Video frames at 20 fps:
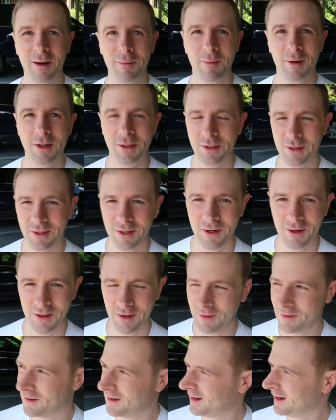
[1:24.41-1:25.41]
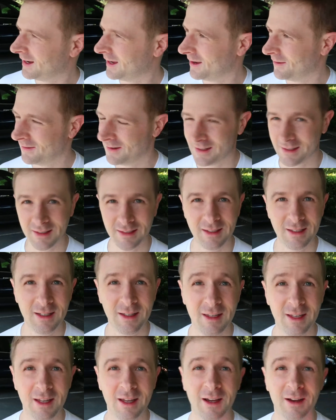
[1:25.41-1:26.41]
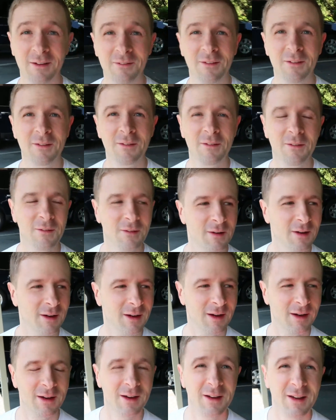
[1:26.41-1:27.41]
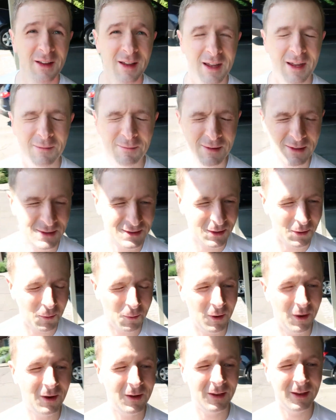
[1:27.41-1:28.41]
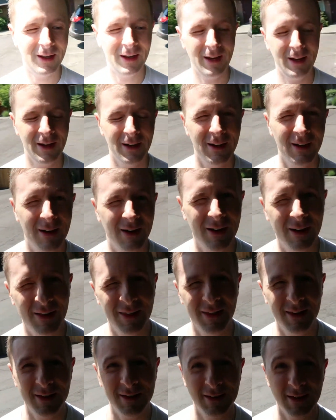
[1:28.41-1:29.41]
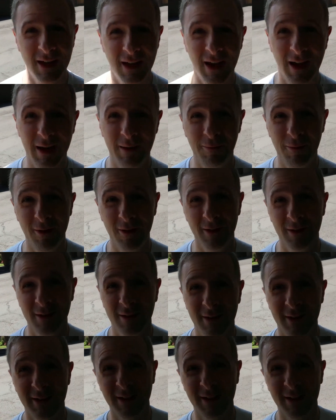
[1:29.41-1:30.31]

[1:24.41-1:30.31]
I'm gonna show you. I can't wait to see the uh, uh, image quality on this camera.